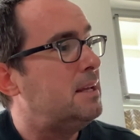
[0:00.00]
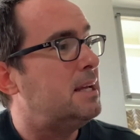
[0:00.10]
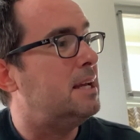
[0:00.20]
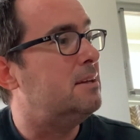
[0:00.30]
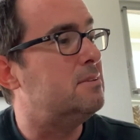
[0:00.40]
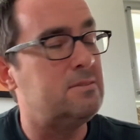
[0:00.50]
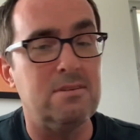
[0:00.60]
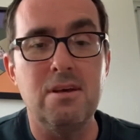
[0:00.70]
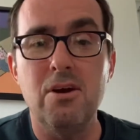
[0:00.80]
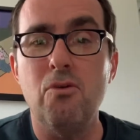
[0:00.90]
is
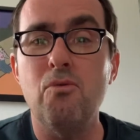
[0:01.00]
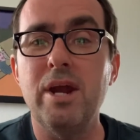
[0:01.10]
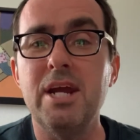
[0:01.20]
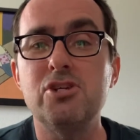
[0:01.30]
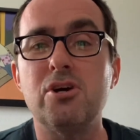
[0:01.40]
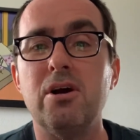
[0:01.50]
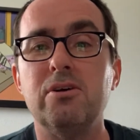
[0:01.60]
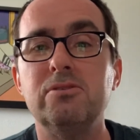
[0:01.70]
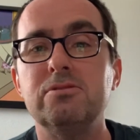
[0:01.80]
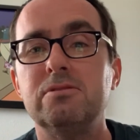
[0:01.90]
Ray
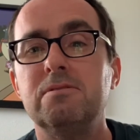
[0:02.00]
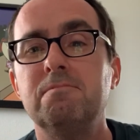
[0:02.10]
Charles,